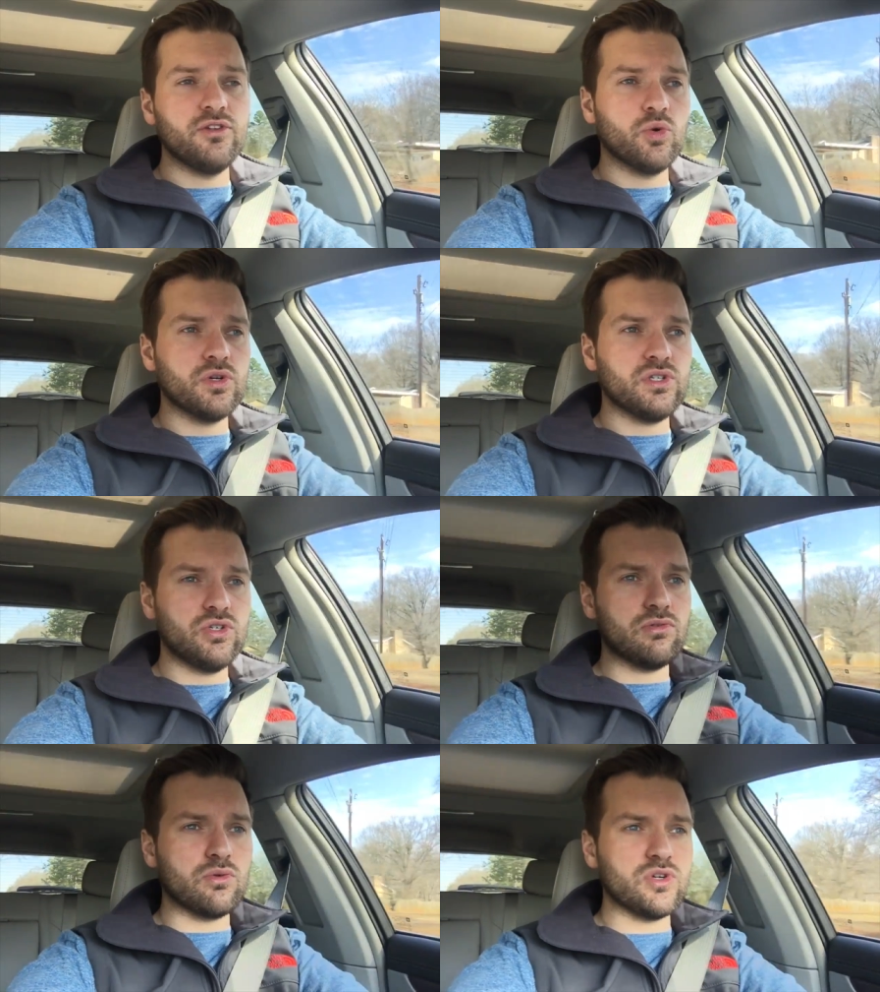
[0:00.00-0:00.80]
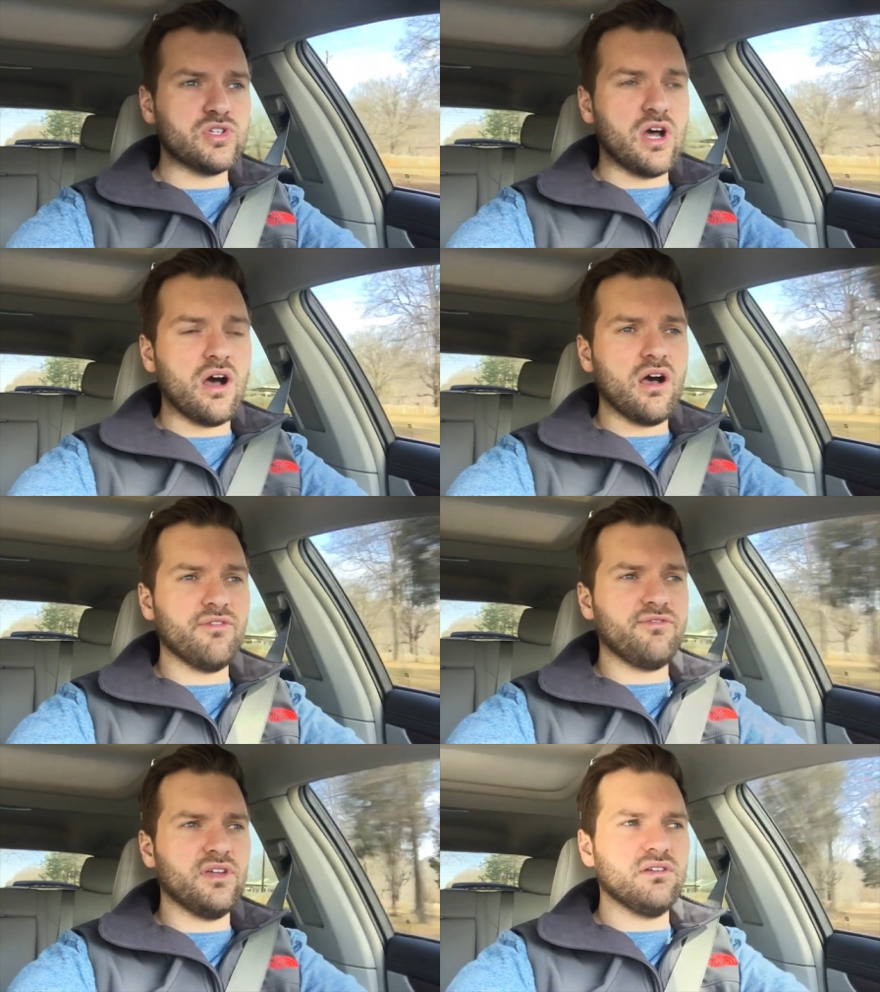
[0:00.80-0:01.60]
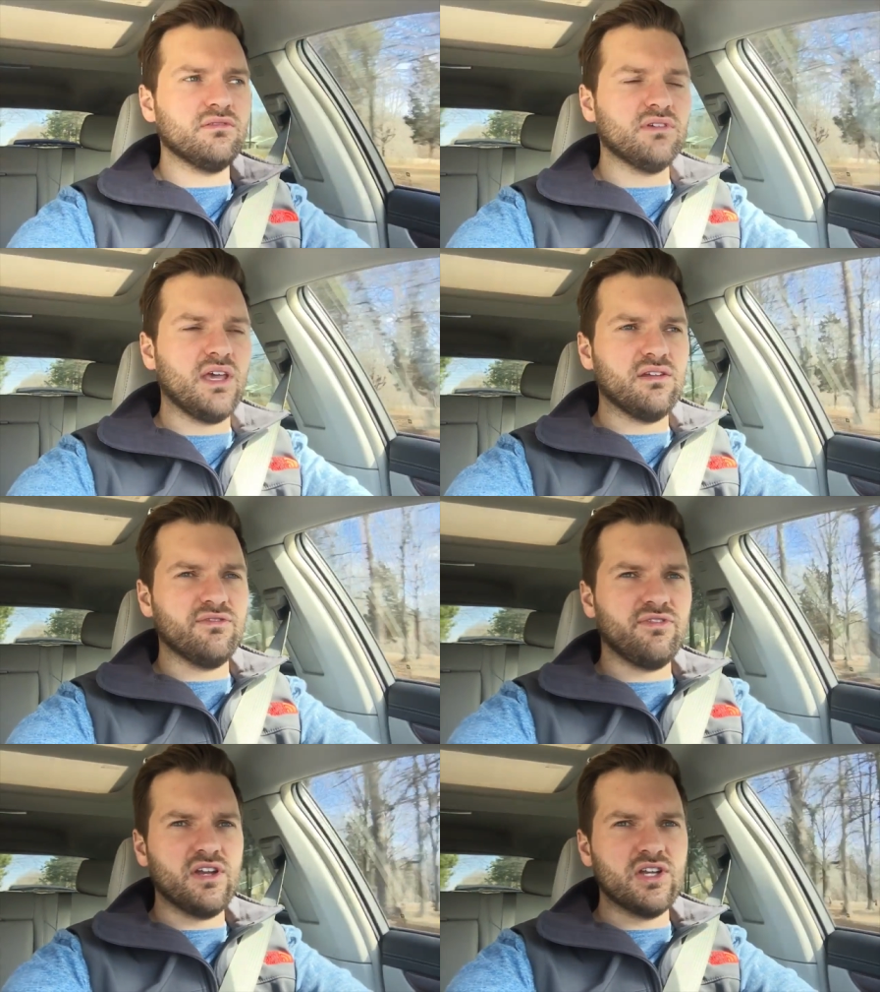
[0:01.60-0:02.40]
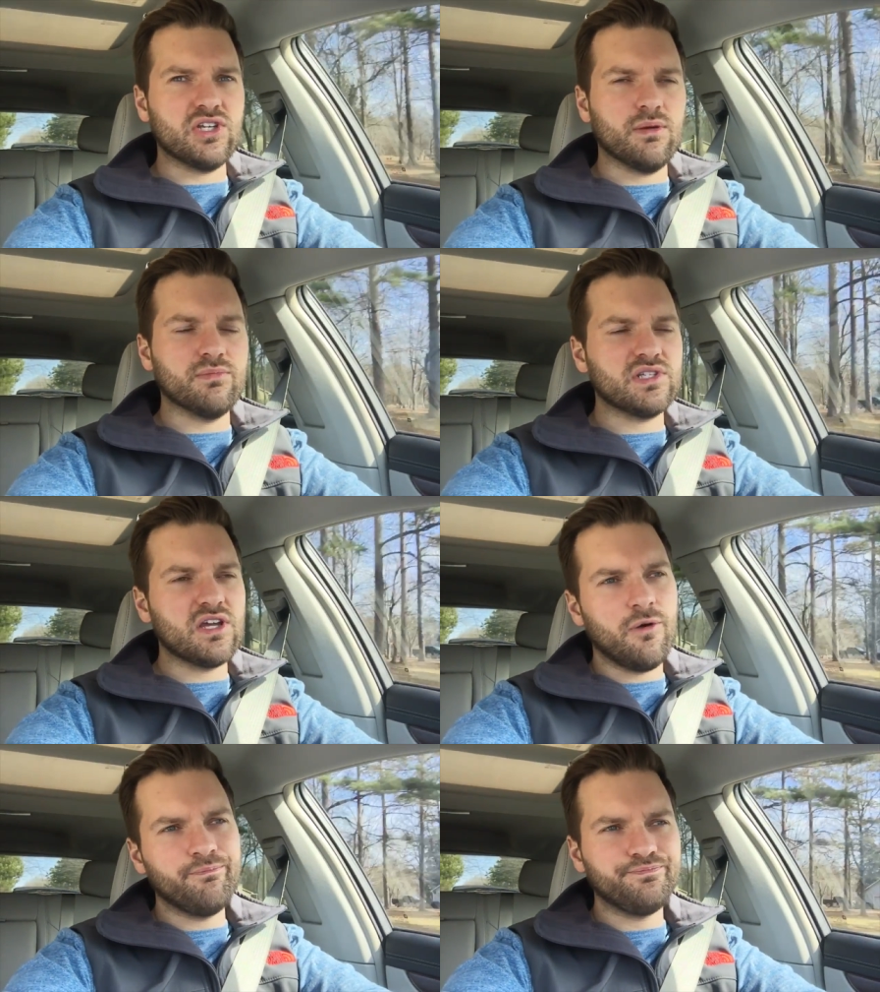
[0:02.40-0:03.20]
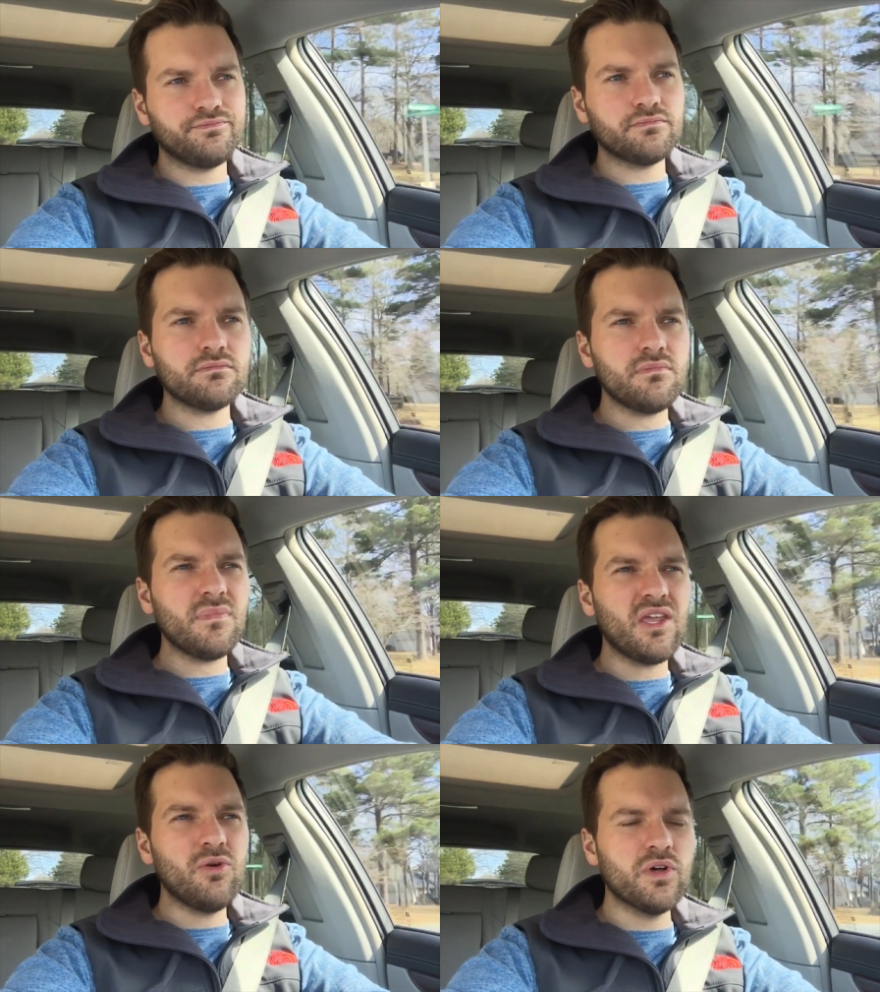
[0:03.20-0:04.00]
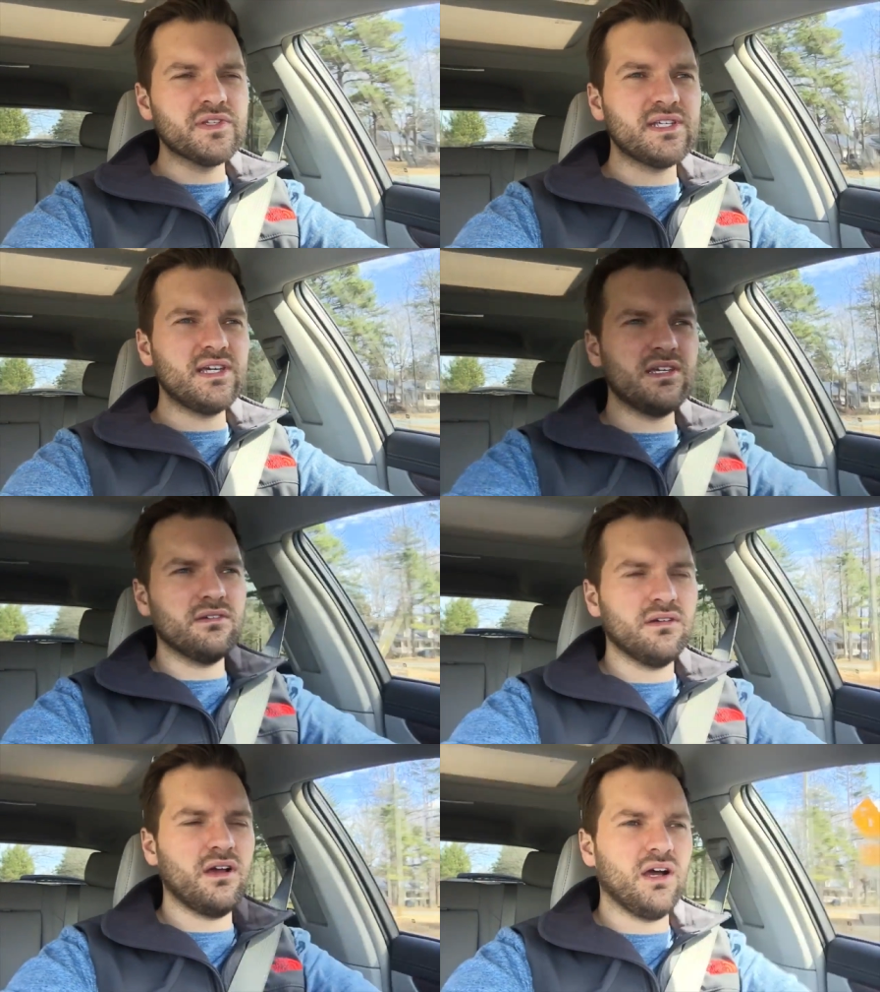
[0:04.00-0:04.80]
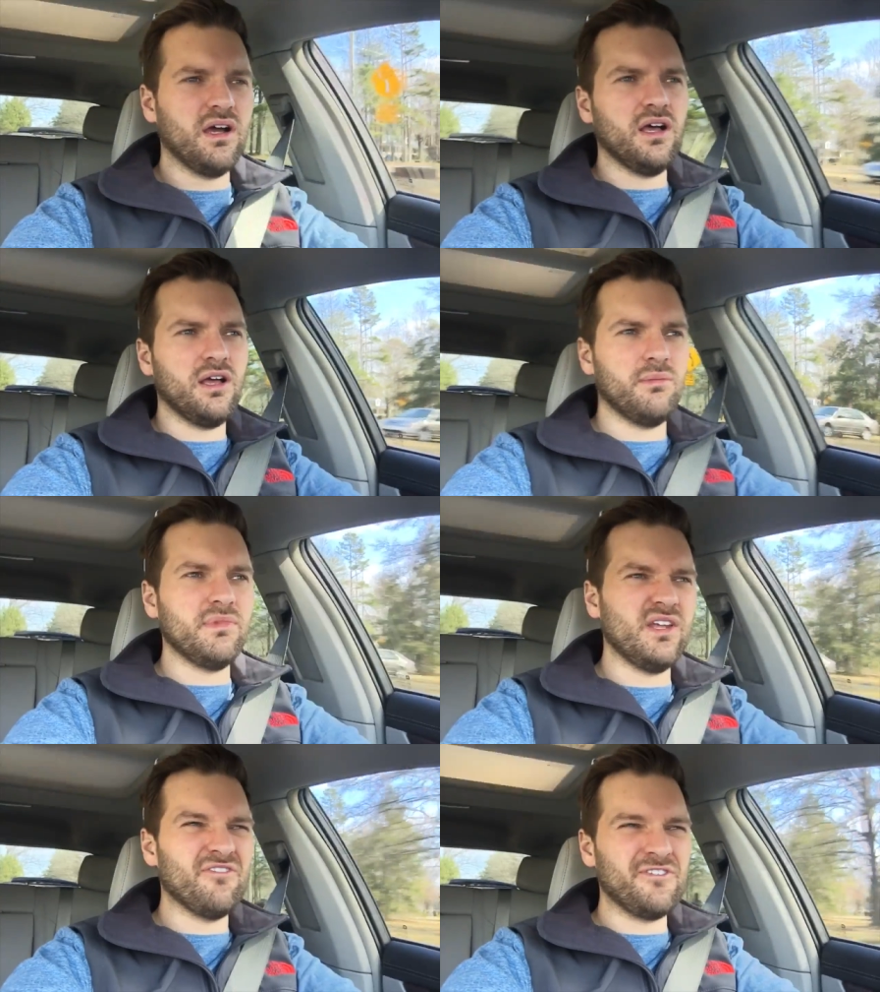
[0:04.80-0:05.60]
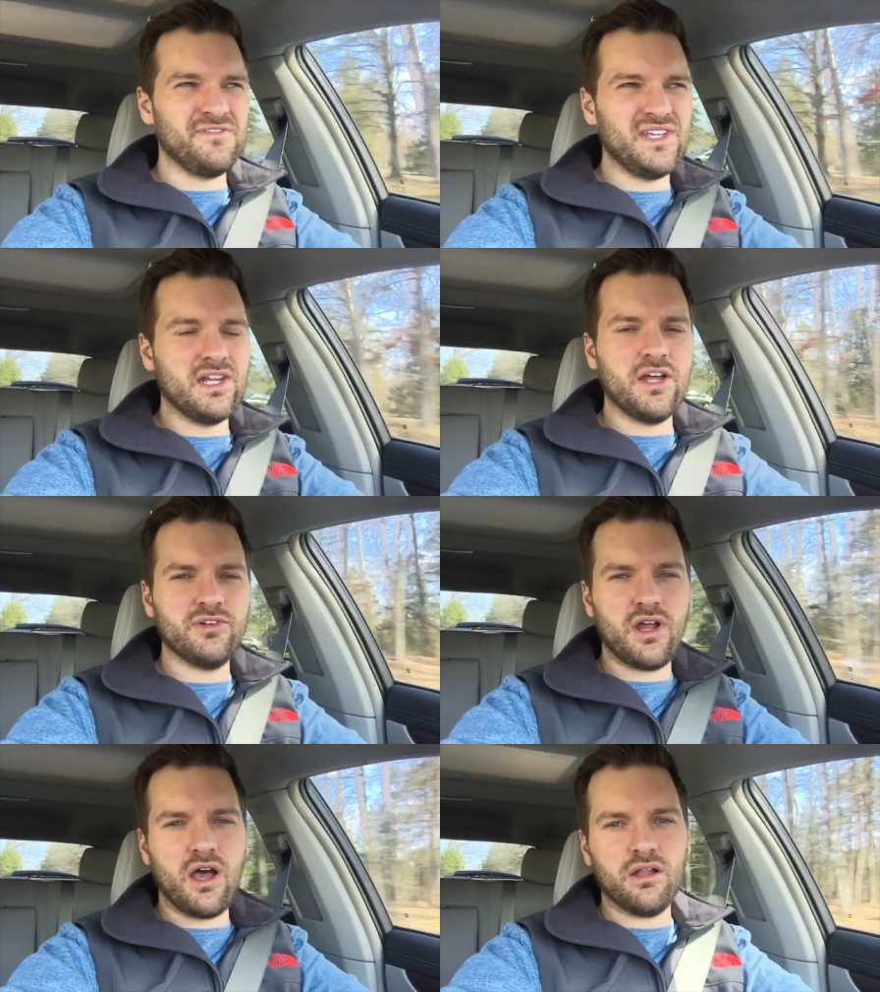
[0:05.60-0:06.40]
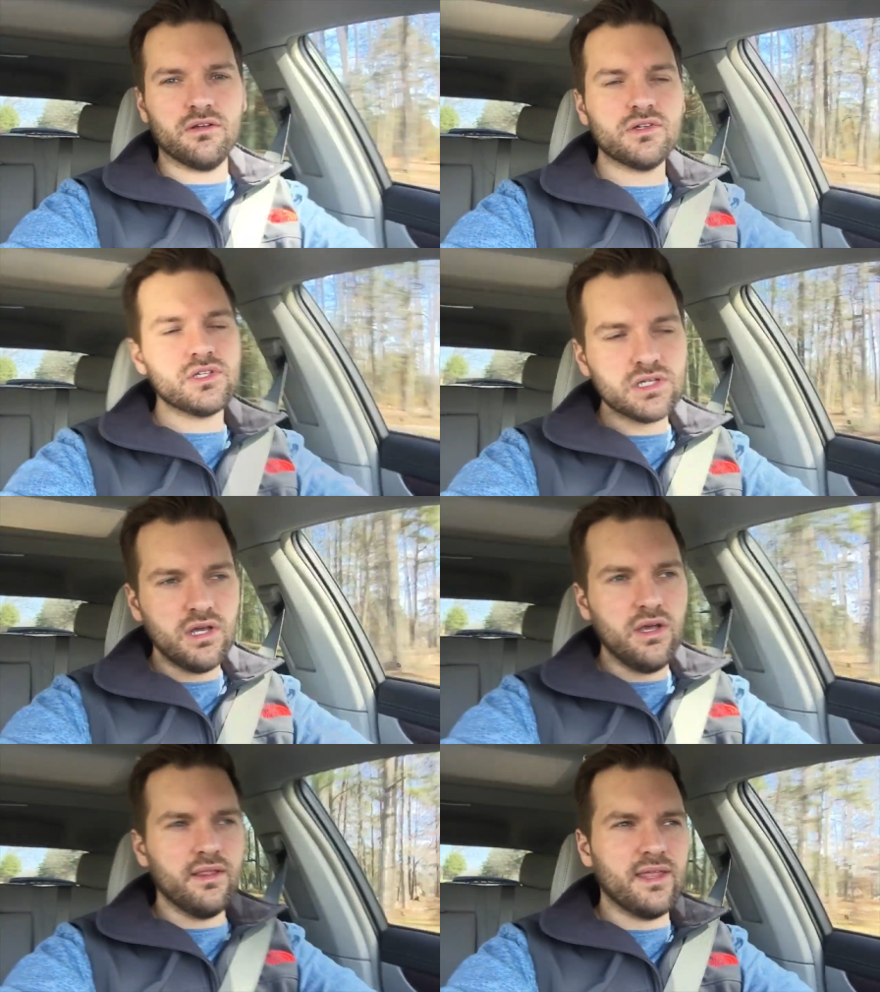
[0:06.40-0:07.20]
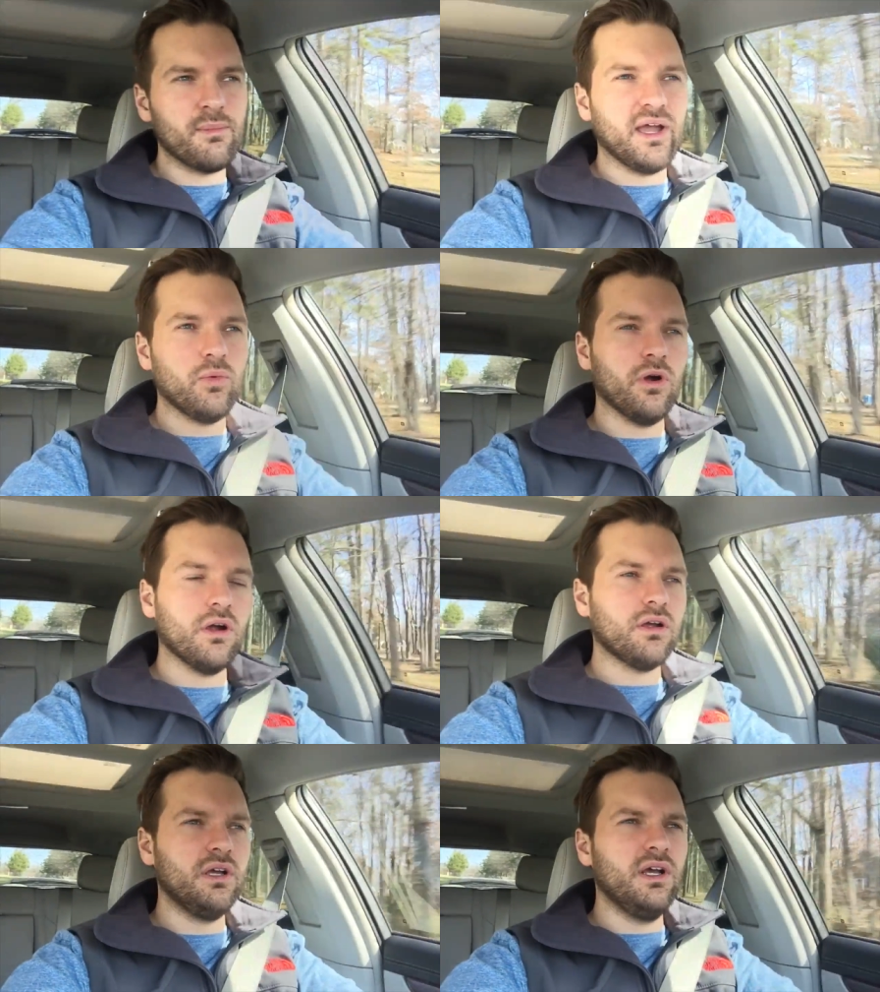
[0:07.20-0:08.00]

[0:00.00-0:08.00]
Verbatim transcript: the doors and drawers off and, and finish them. So we'll see. Um, you know, $1,500, that might work.